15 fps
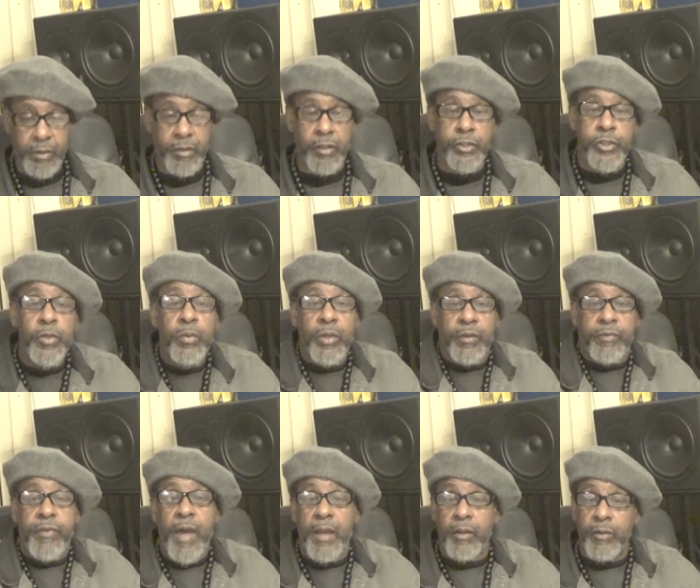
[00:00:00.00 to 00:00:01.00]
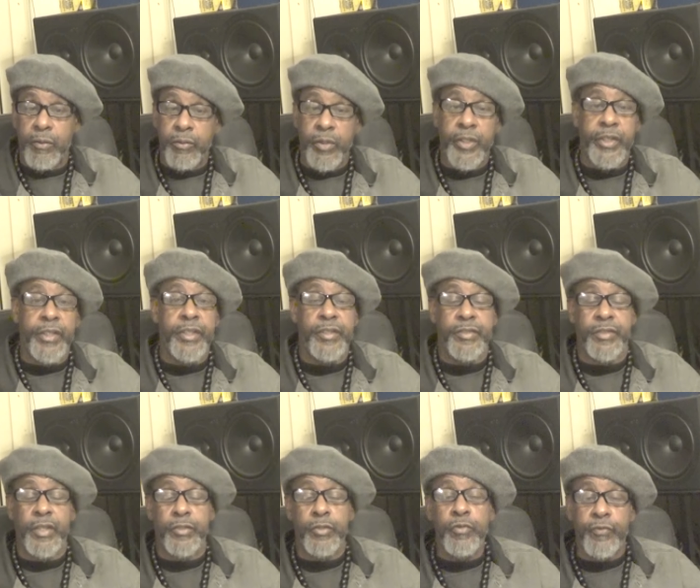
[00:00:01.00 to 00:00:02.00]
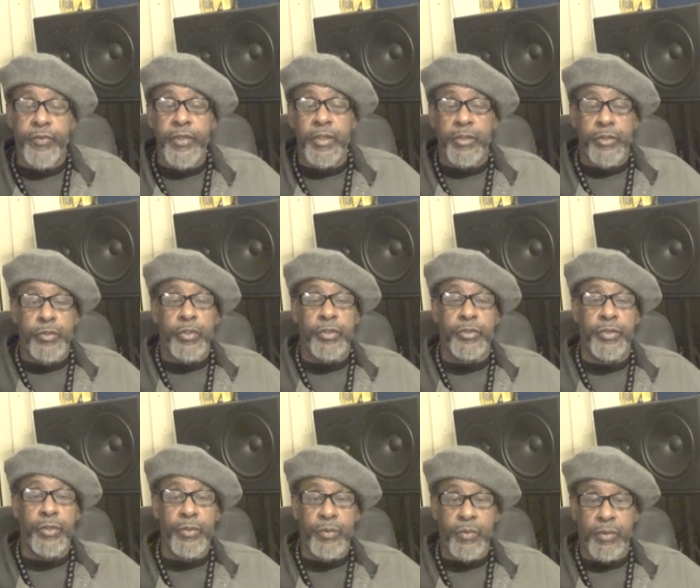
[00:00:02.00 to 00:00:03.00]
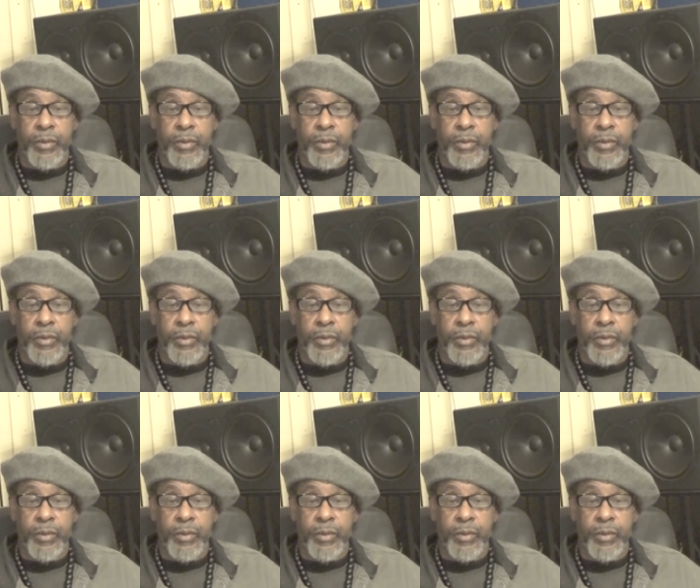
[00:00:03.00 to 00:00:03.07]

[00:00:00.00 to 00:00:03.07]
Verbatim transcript: because you want to follow what it is that you feel you can do.